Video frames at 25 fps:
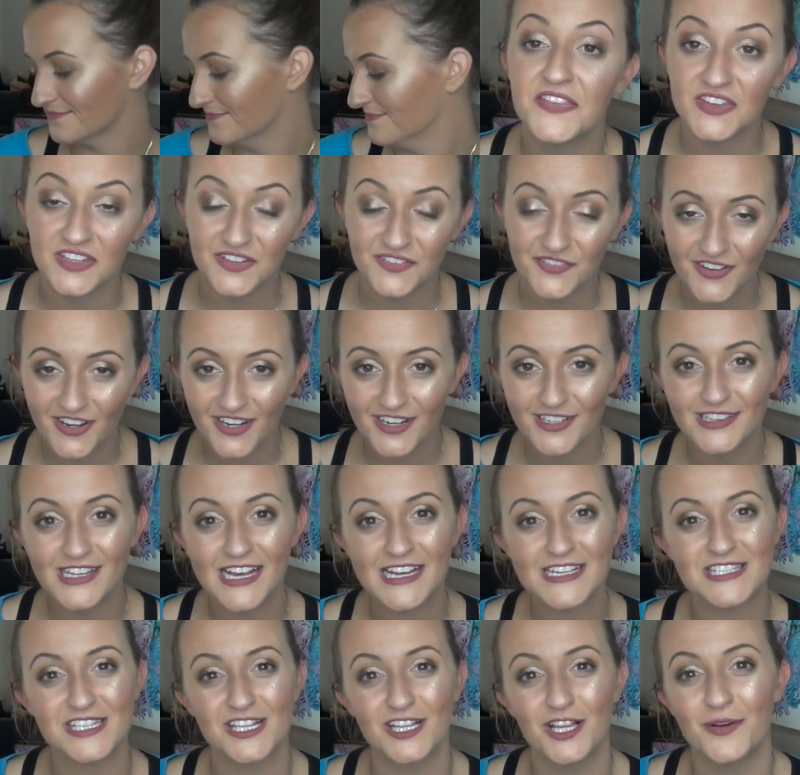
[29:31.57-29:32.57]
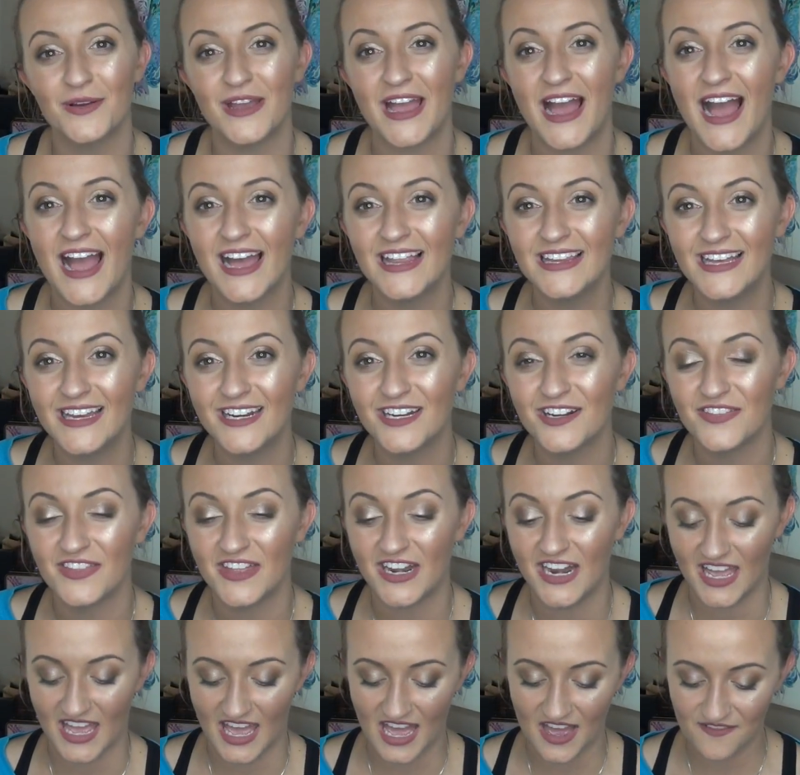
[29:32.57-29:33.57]
And the very last glowy highlighter
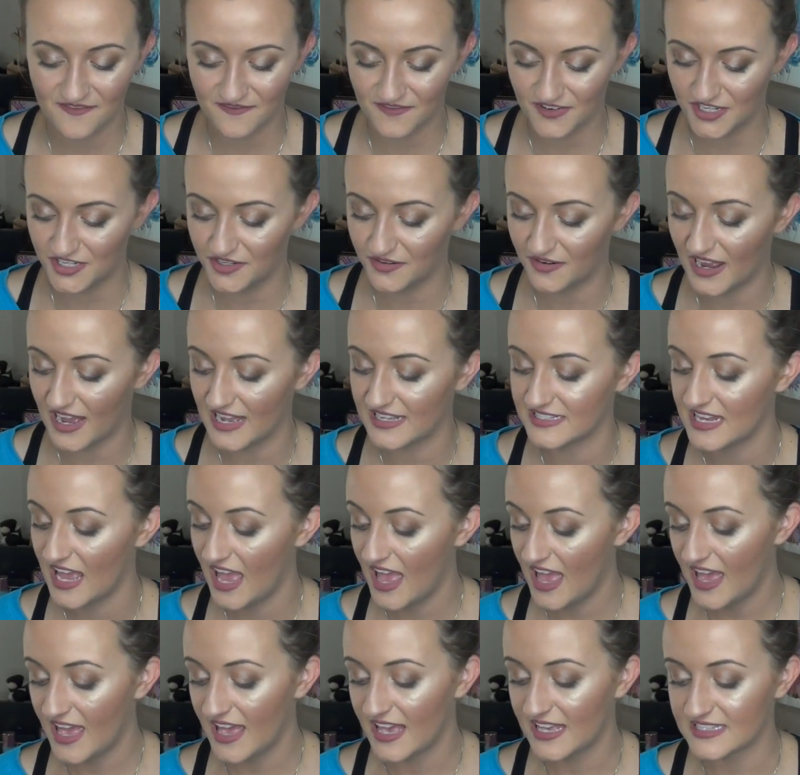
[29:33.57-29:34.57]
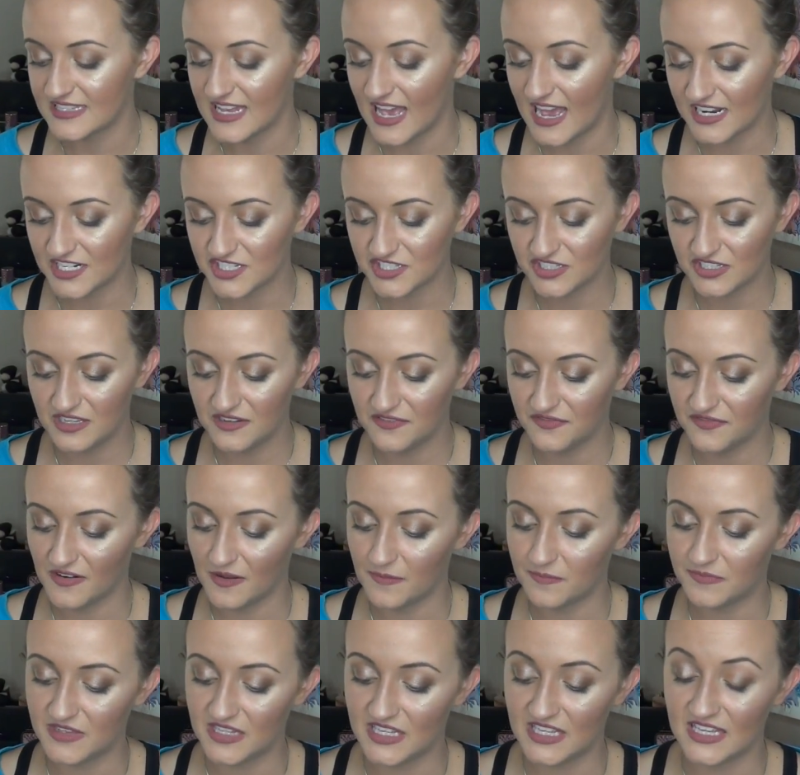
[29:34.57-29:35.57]
that I have for you guys is actually
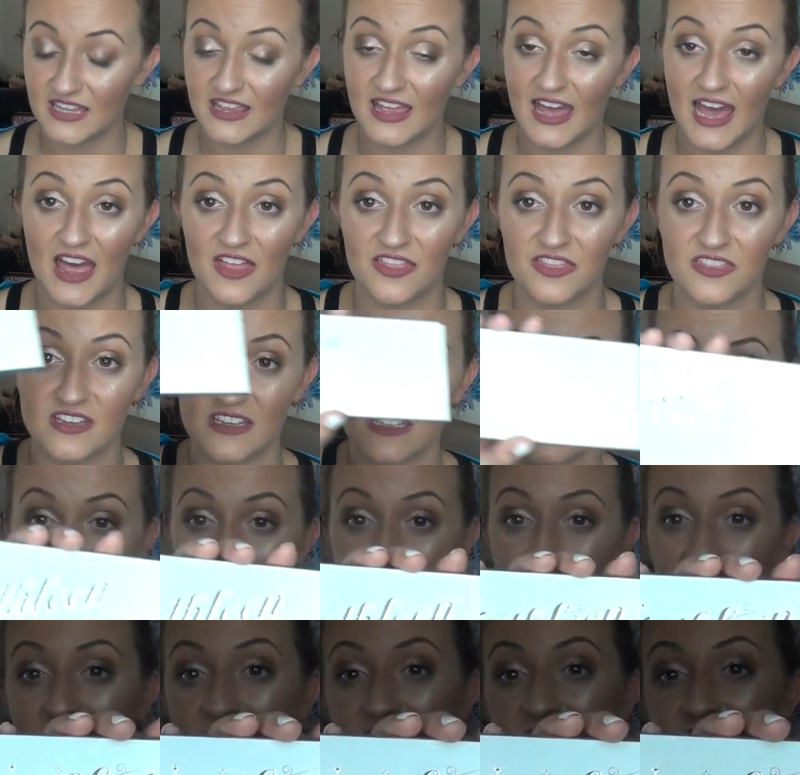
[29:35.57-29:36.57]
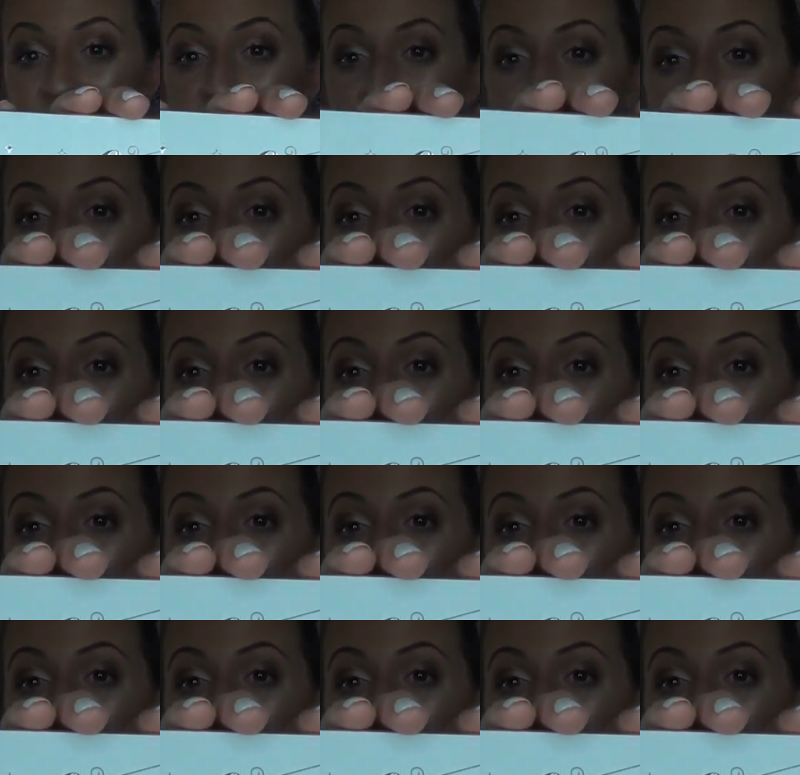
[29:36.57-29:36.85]
from the Kathleen Lights